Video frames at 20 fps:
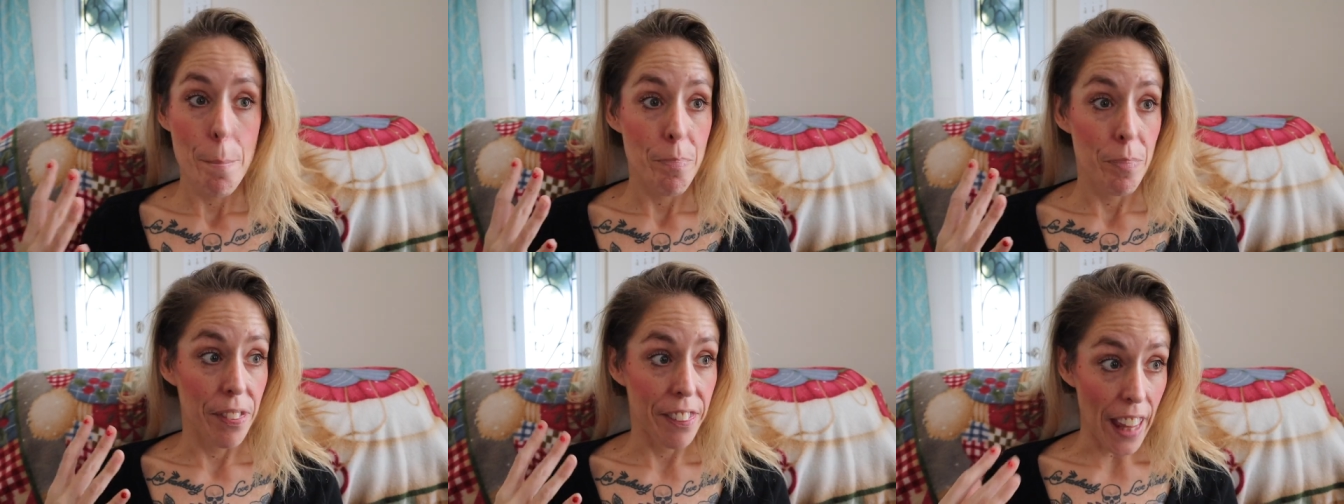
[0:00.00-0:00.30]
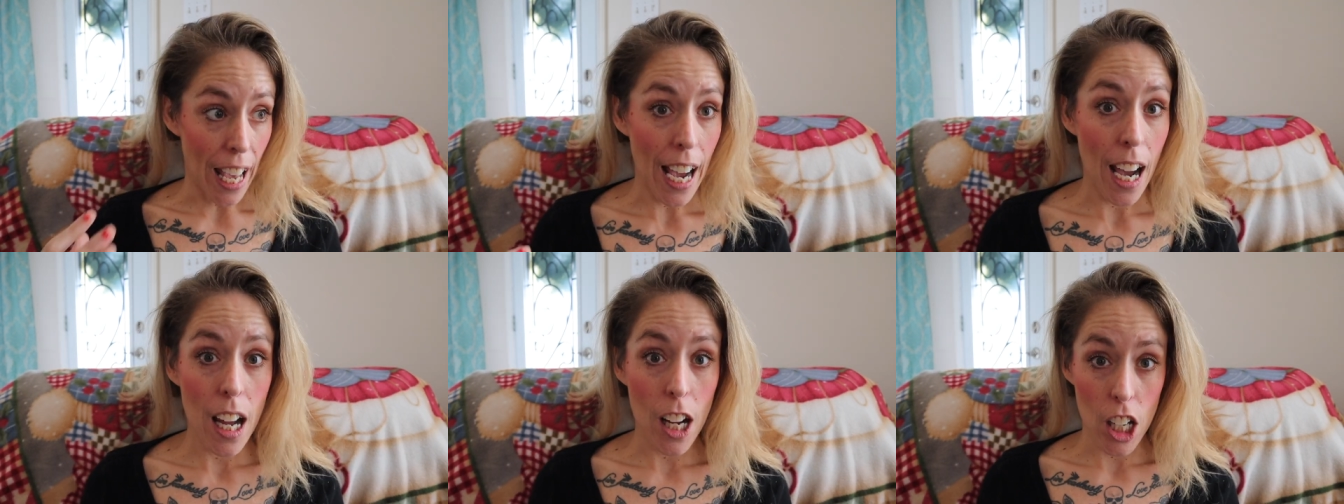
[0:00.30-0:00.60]

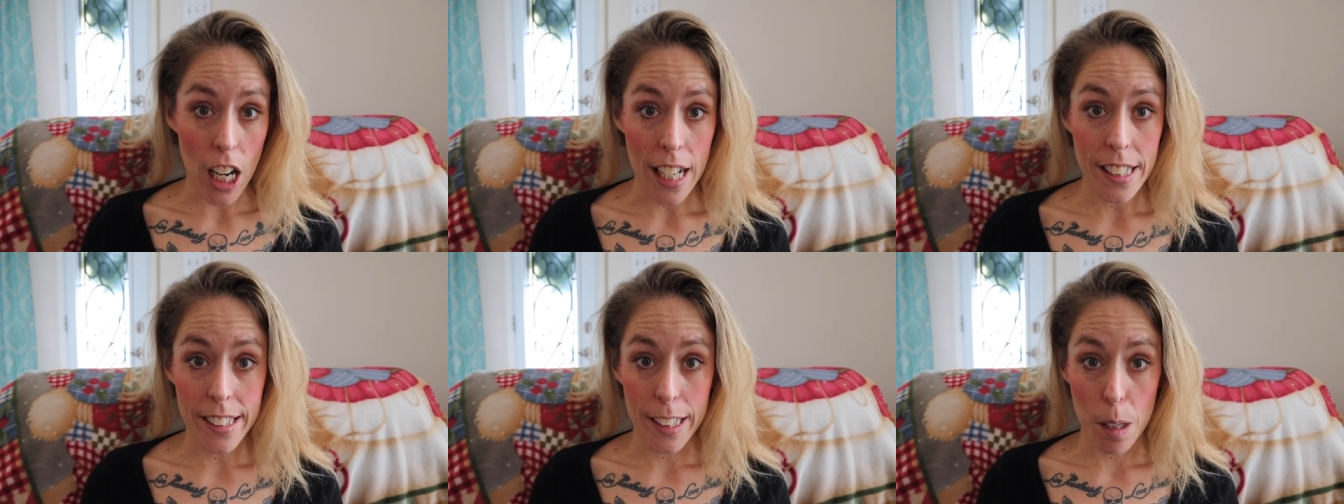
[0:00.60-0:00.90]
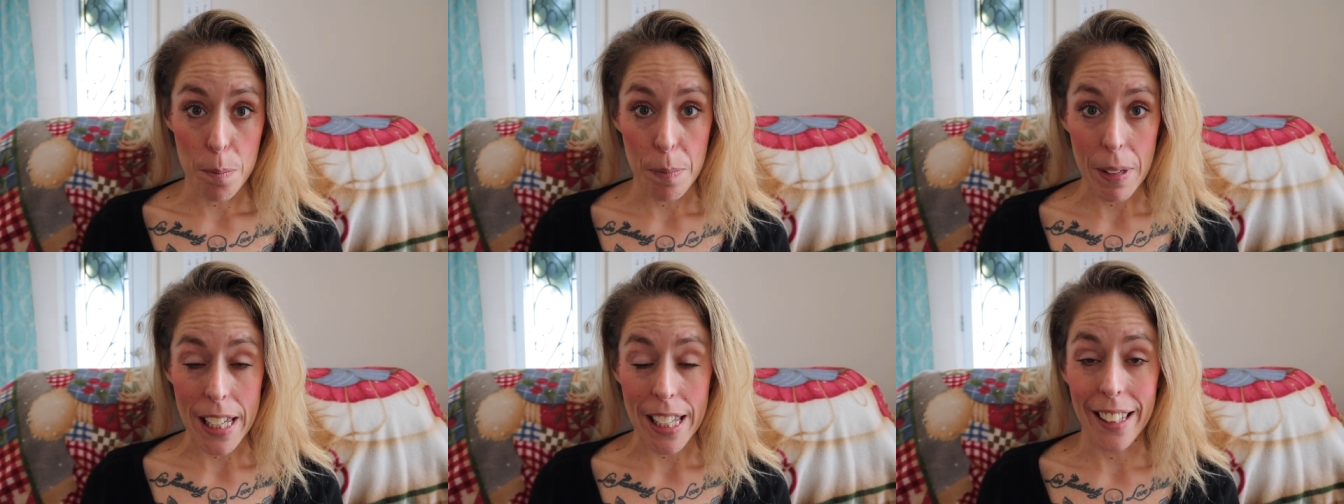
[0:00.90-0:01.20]
that ended
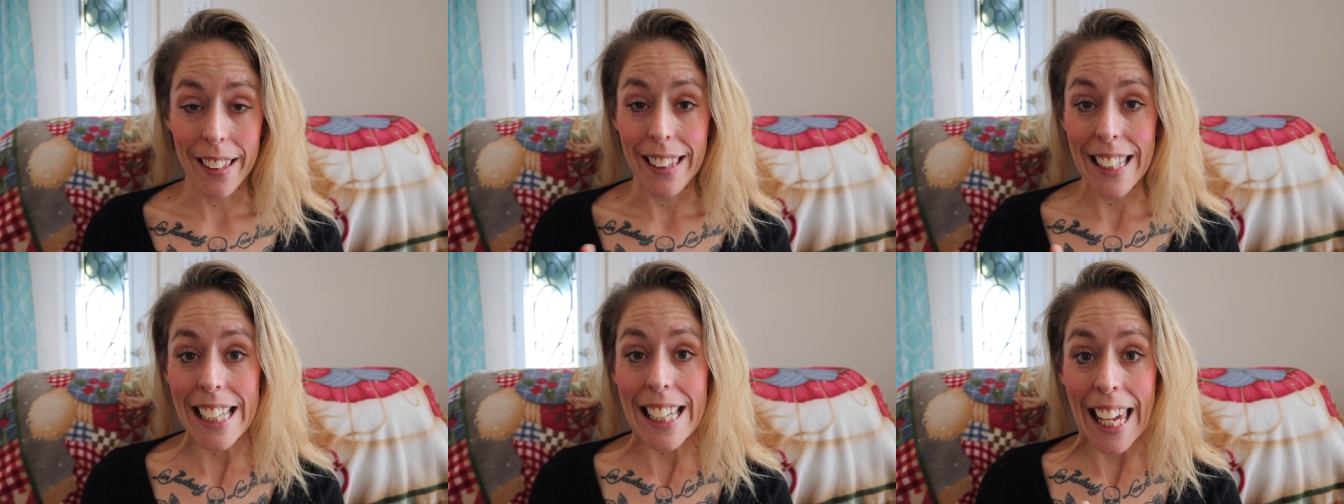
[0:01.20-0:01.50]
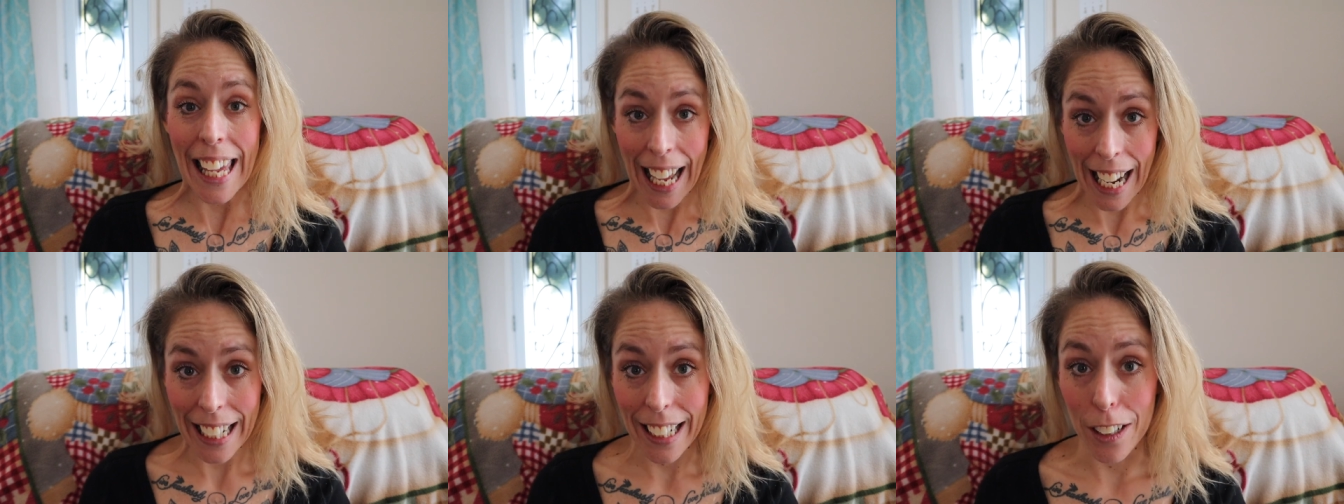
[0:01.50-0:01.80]
up being the
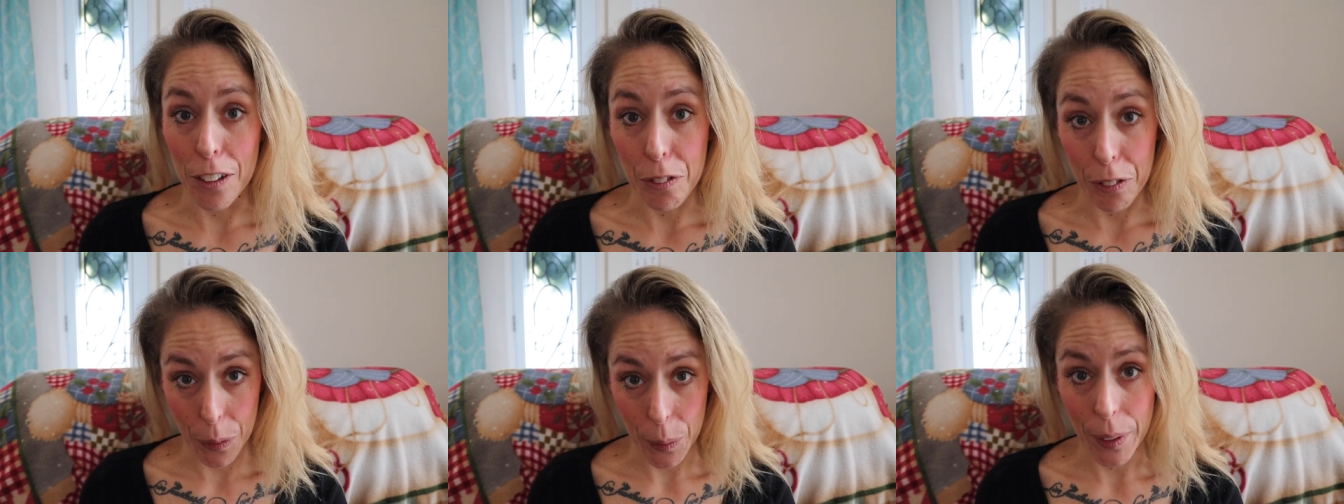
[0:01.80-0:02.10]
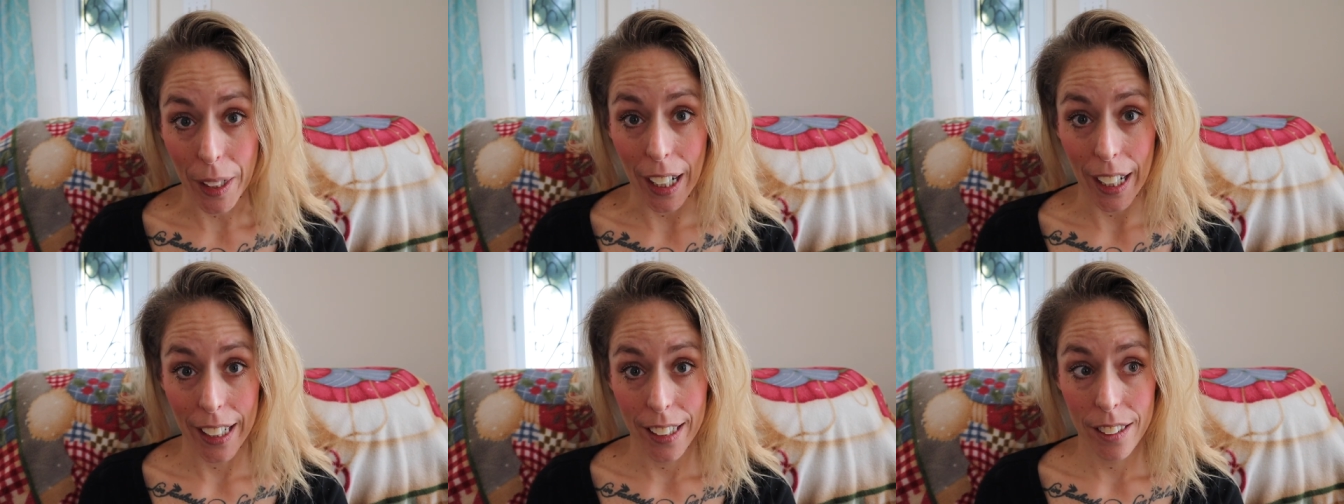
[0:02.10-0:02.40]
Canada Food
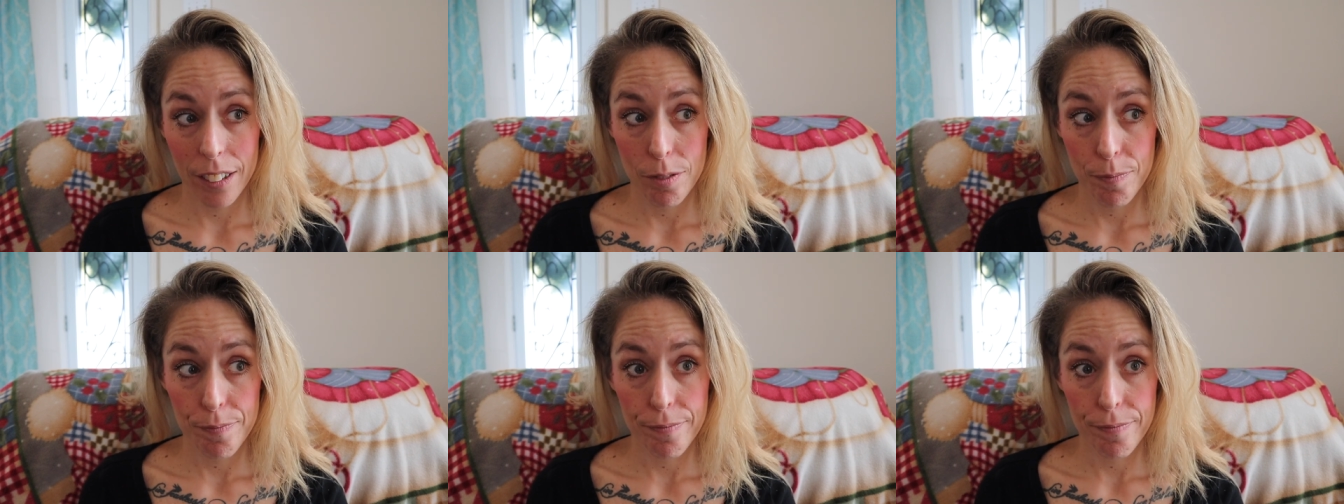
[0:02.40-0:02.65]
Guide,